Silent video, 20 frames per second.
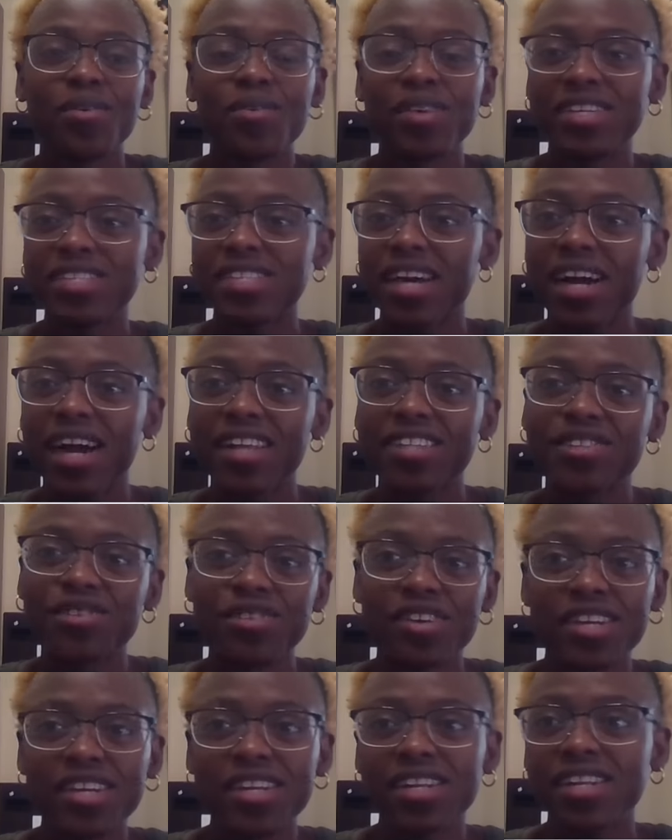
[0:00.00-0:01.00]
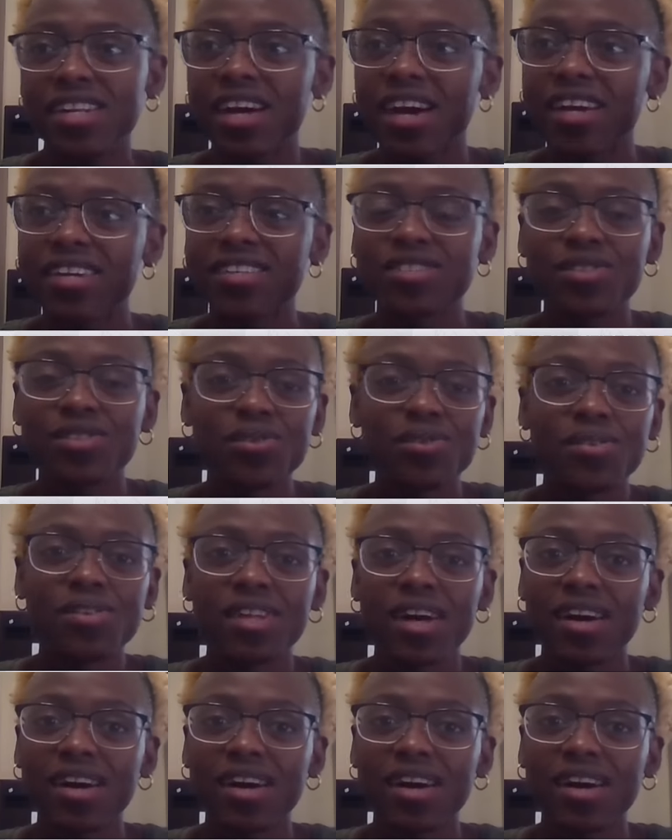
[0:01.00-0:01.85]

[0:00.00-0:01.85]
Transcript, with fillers: once I got to running in high school,